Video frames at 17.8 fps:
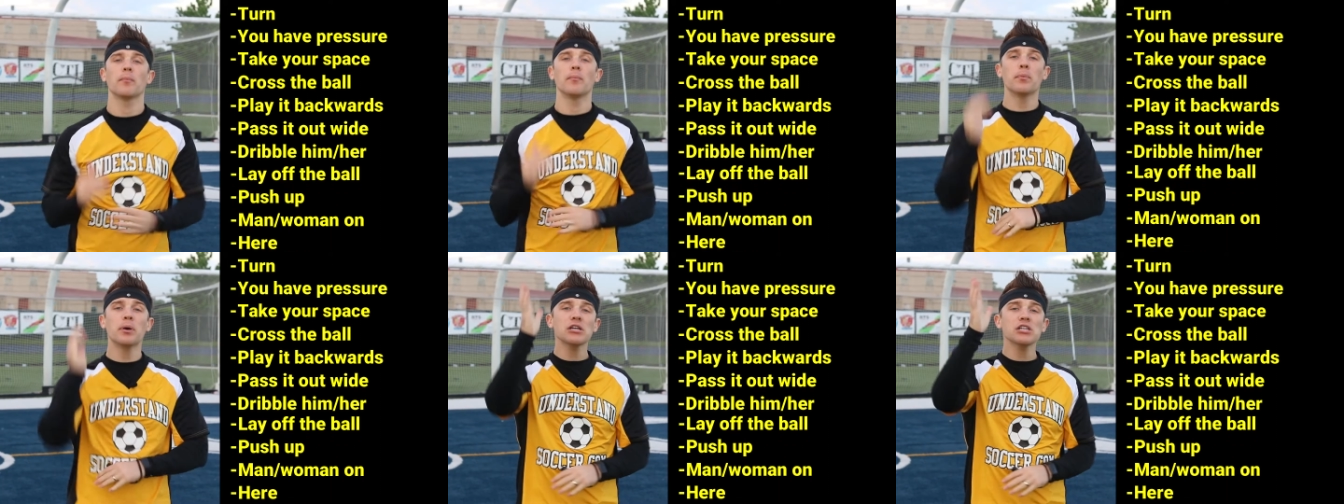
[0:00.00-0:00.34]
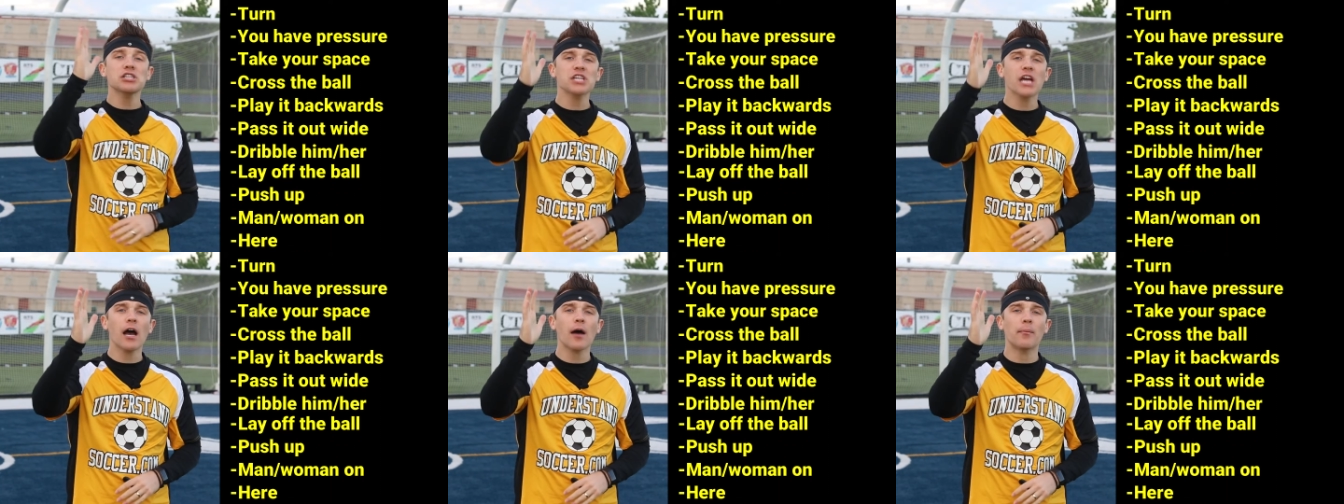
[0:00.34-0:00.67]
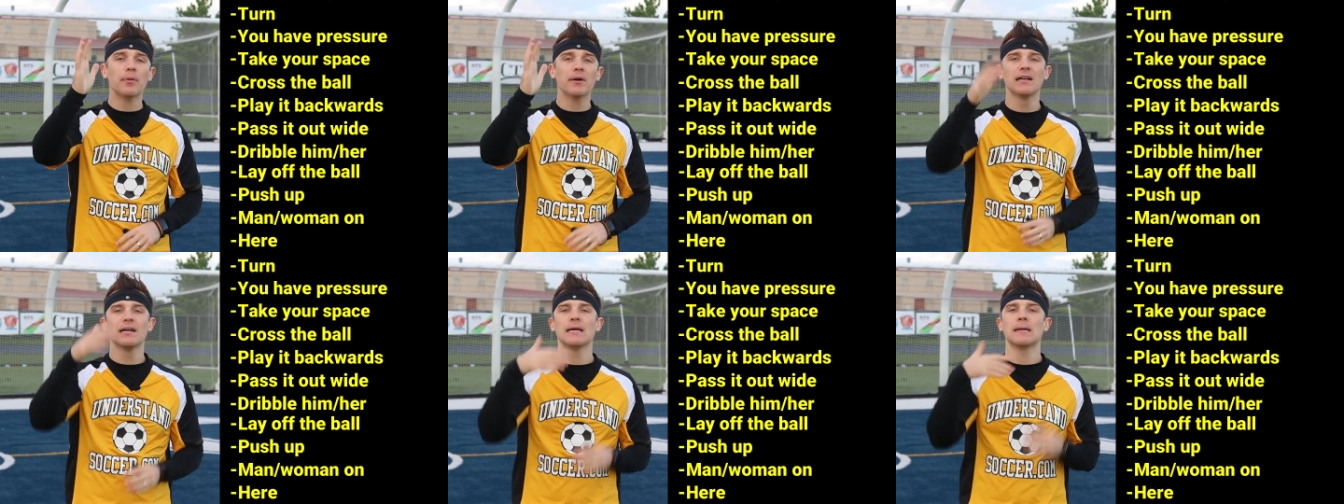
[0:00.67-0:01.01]
push up,
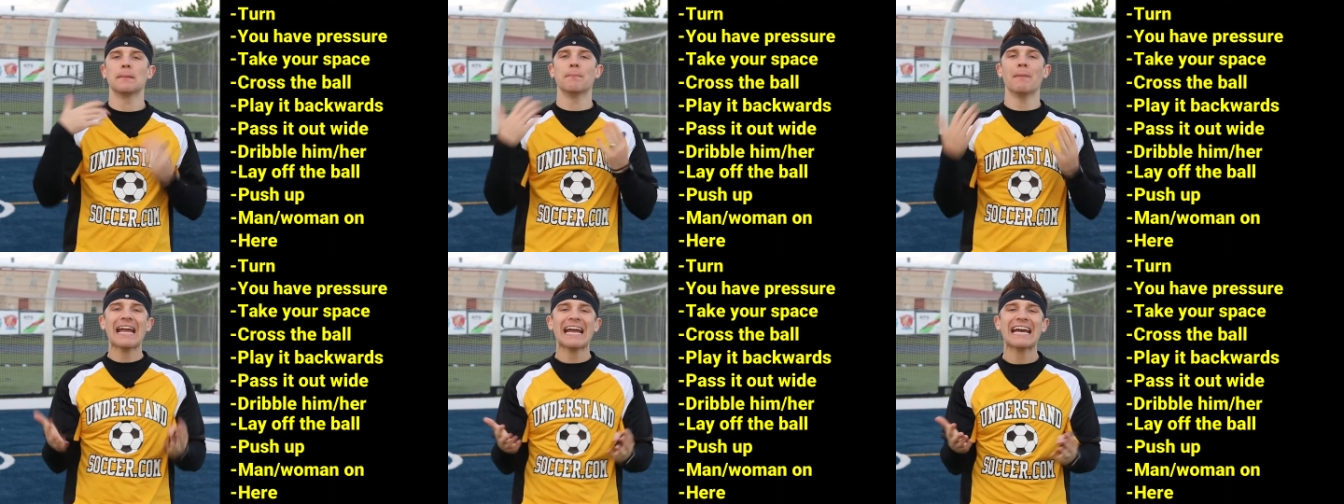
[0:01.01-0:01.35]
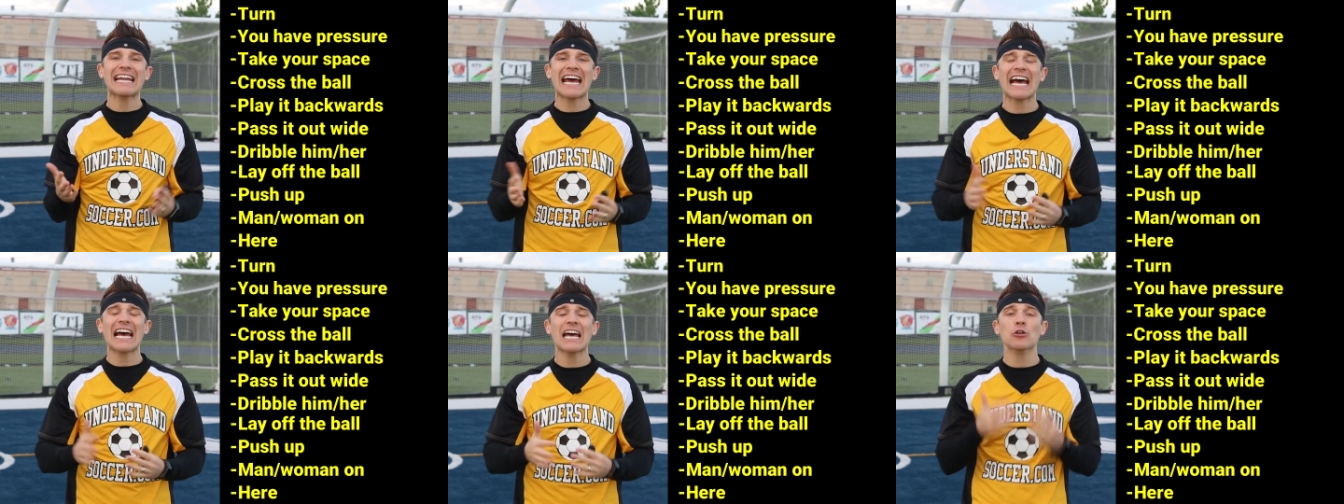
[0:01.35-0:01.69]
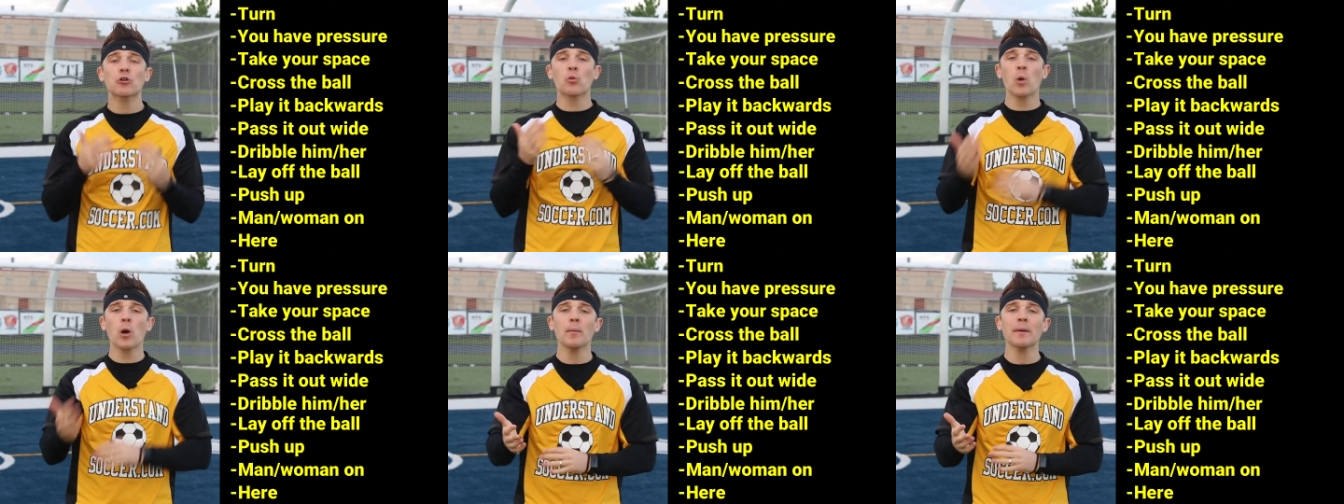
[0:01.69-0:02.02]
man on
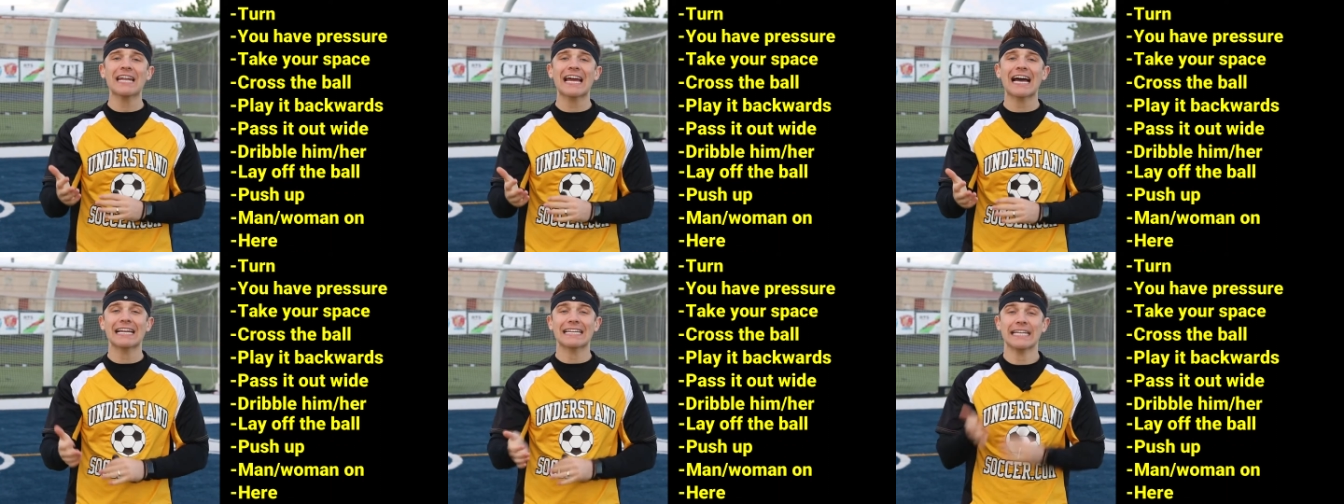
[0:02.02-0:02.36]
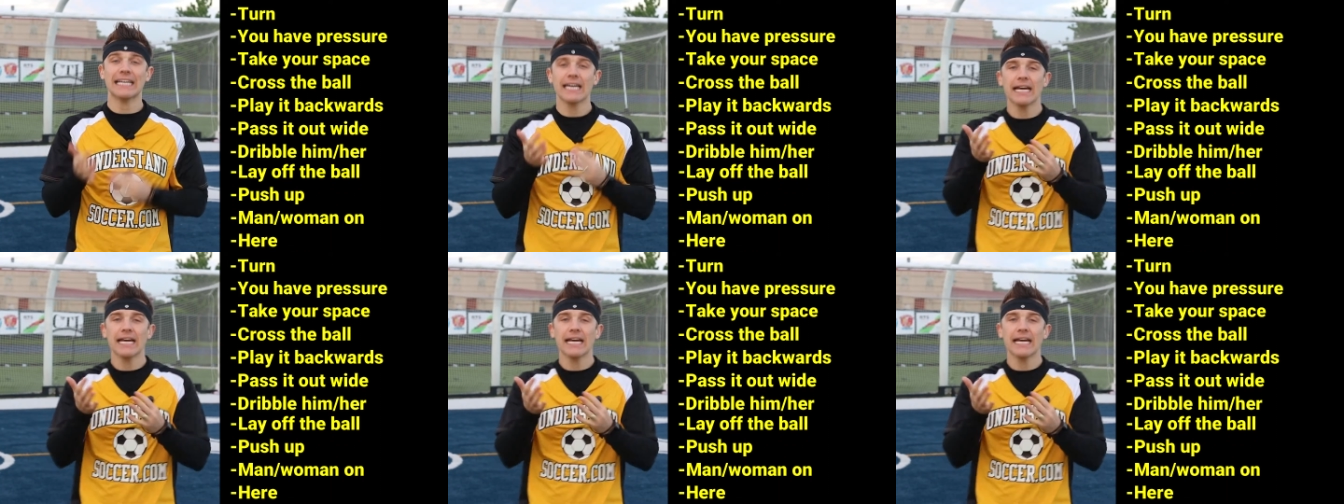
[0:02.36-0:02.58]
or woman on,